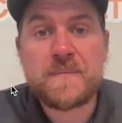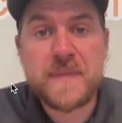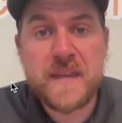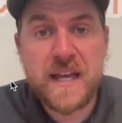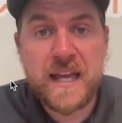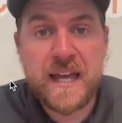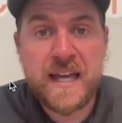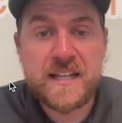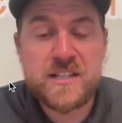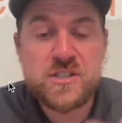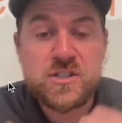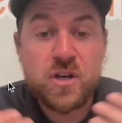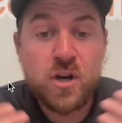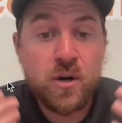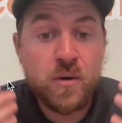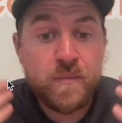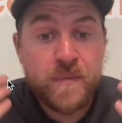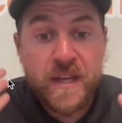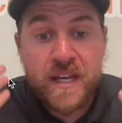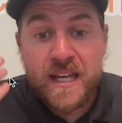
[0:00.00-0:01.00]
And
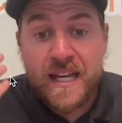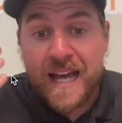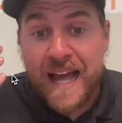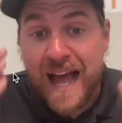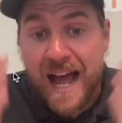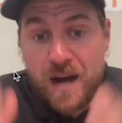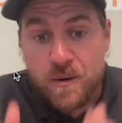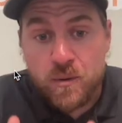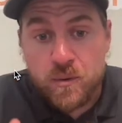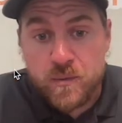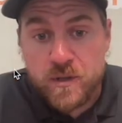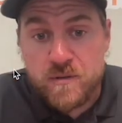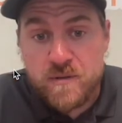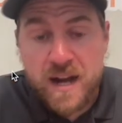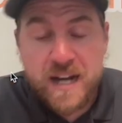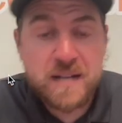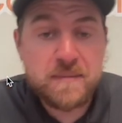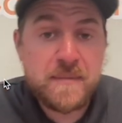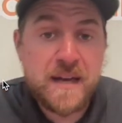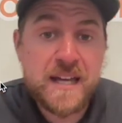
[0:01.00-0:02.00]
so how would we
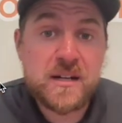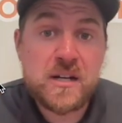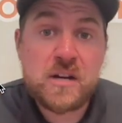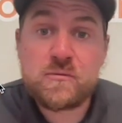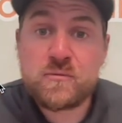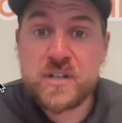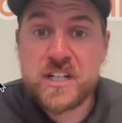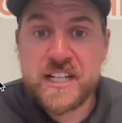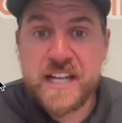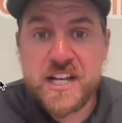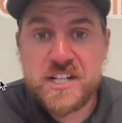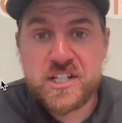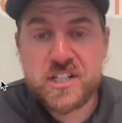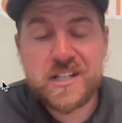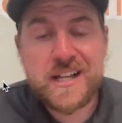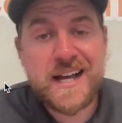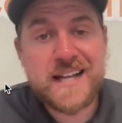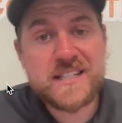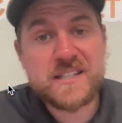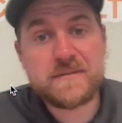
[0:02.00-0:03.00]
recommend re-engaging clients?